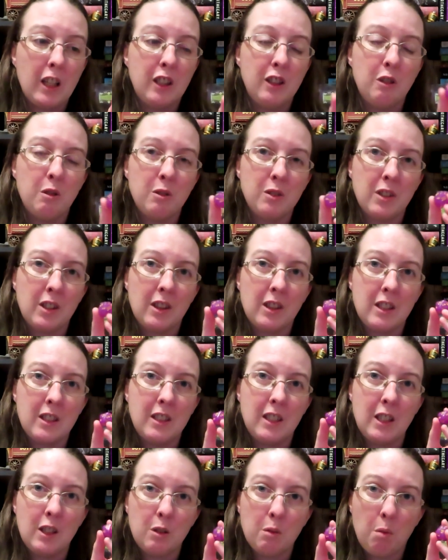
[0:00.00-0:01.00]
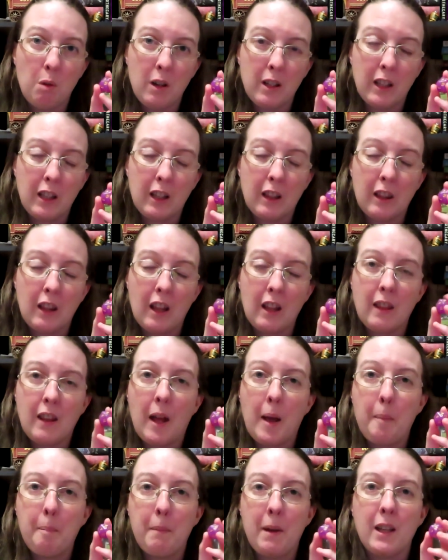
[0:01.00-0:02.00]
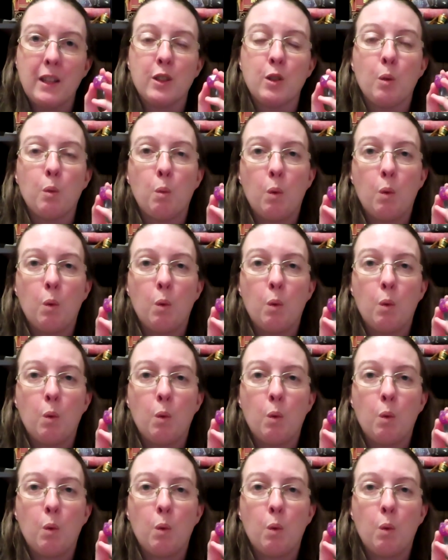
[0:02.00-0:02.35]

Using the d20, then that meant